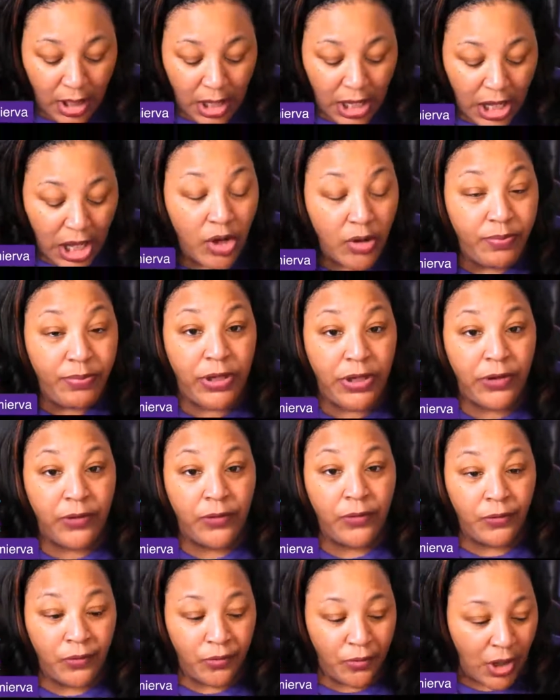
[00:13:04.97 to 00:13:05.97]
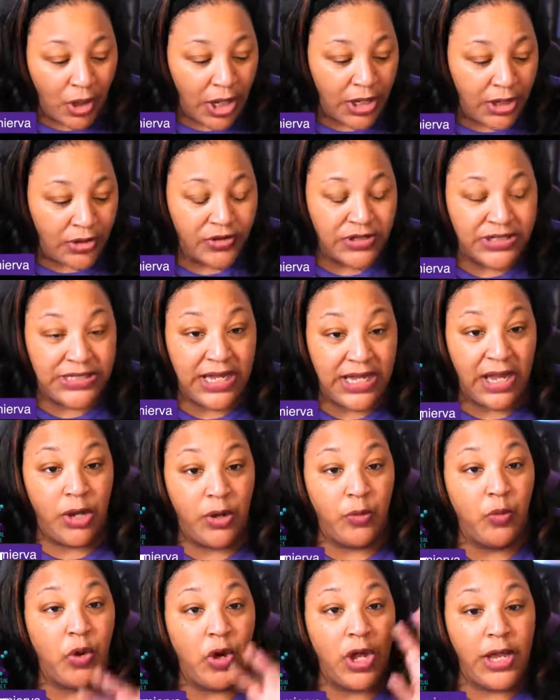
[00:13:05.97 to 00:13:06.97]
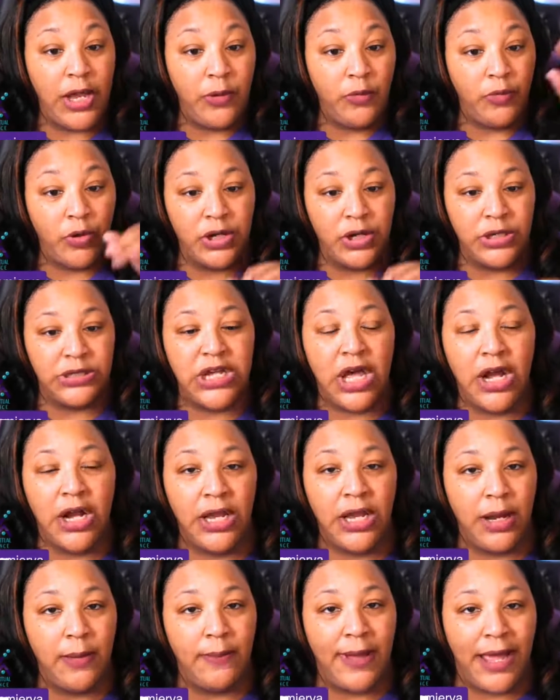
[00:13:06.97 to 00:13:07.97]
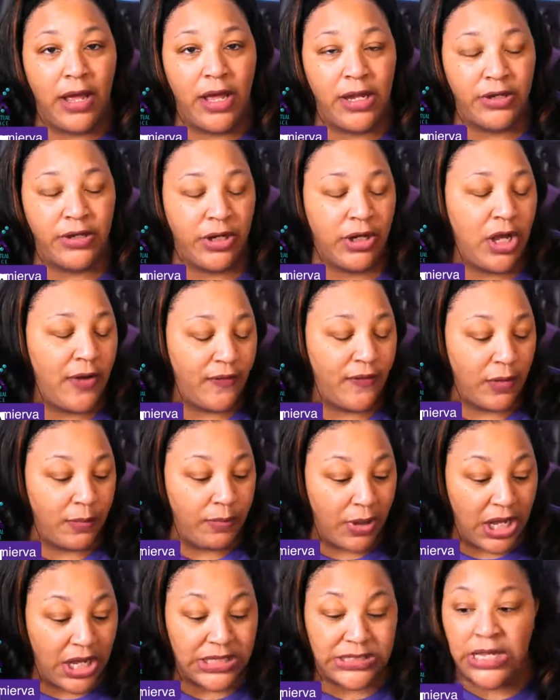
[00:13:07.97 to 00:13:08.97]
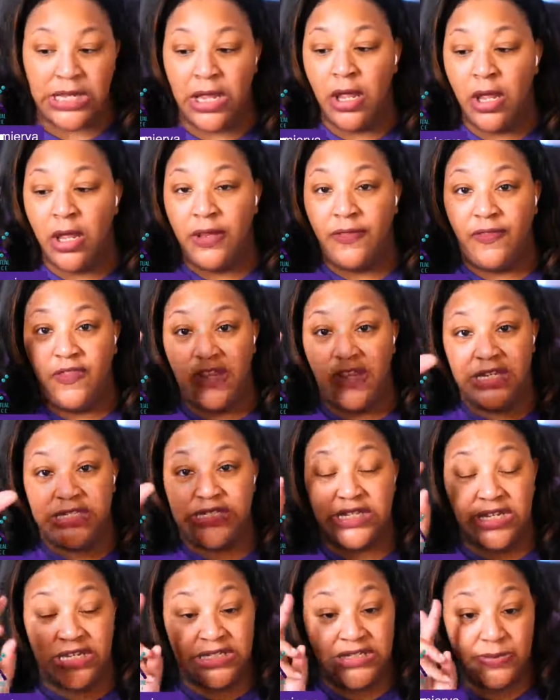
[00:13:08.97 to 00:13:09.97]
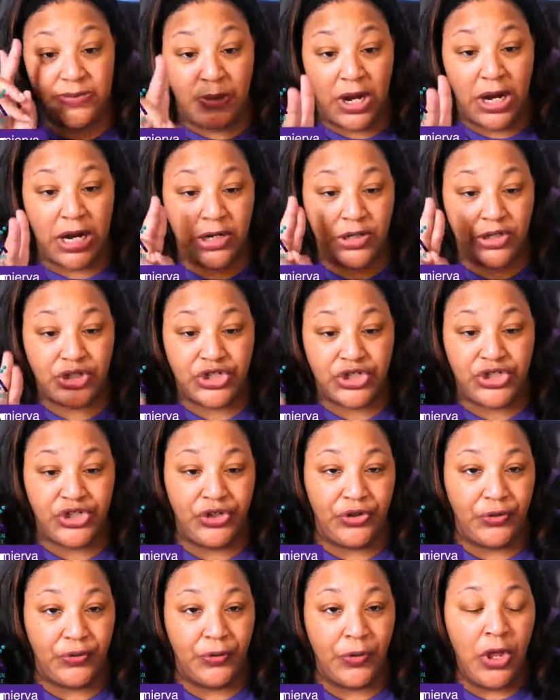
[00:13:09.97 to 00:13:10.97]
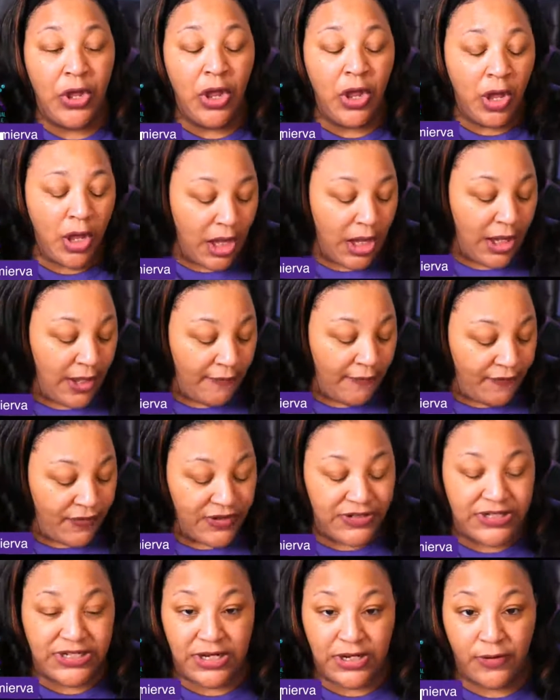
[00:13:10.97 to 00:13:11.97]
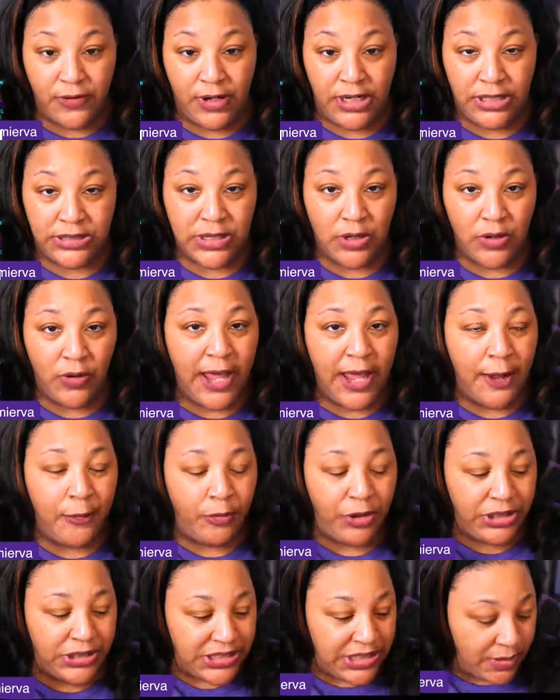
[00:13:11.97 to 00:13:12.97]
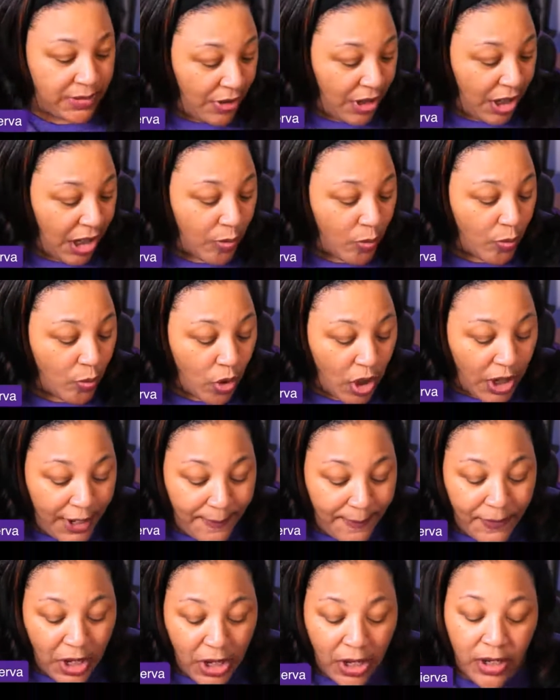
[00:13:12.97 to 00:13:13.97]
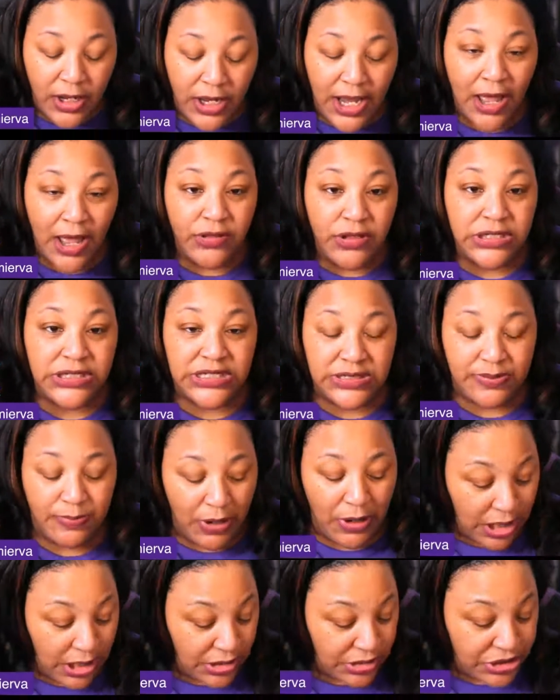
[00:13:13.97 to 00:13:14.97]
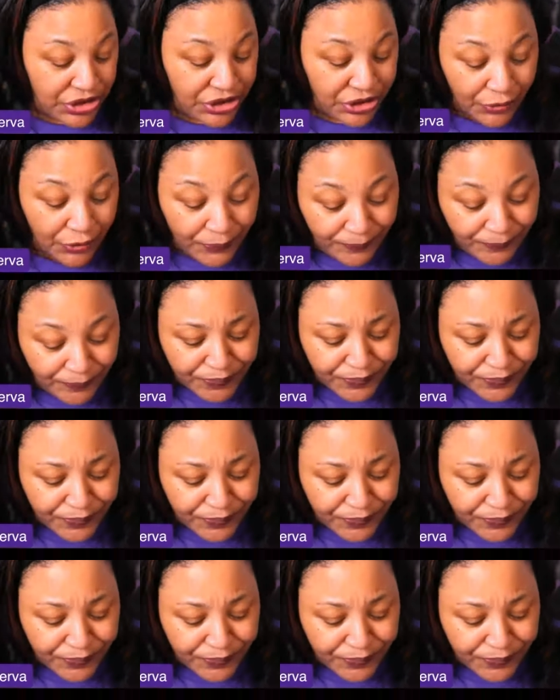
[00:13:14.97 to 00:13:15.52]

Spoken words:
help you understand what we're talking about undercover boss. This is part 2 of the series. Okay, we did part 1, now this is part 2.